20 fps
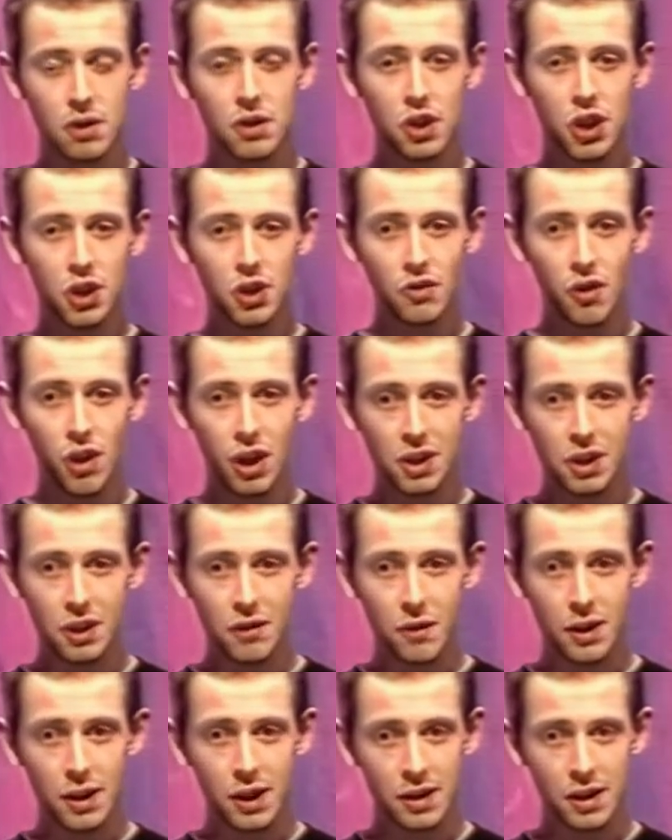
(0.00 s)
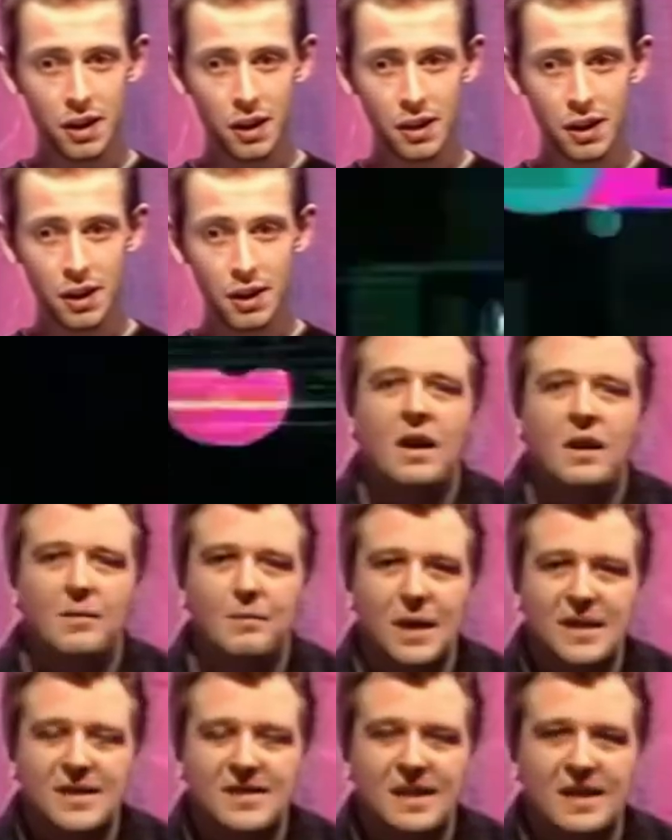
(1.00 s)
just the right difficulty setting.
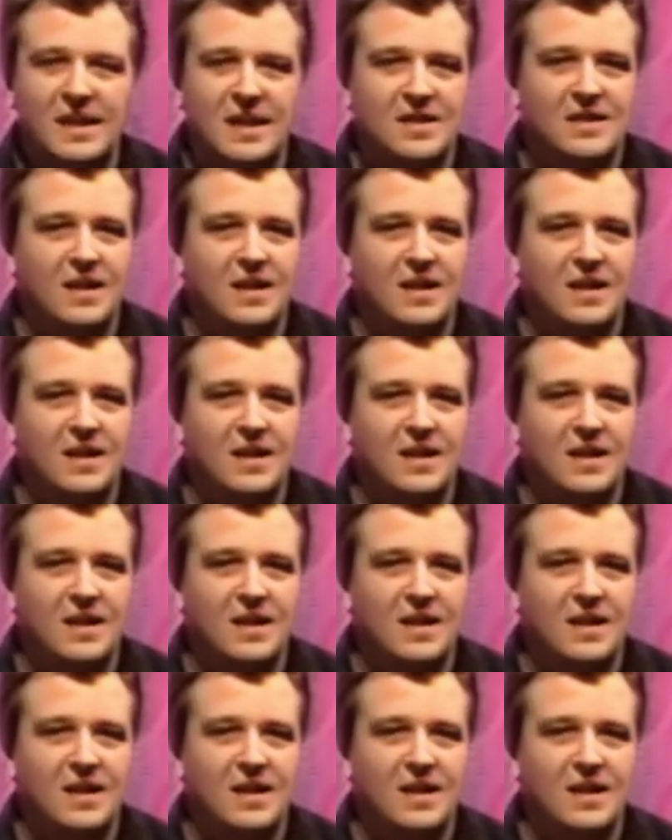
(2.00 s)
Basically, it's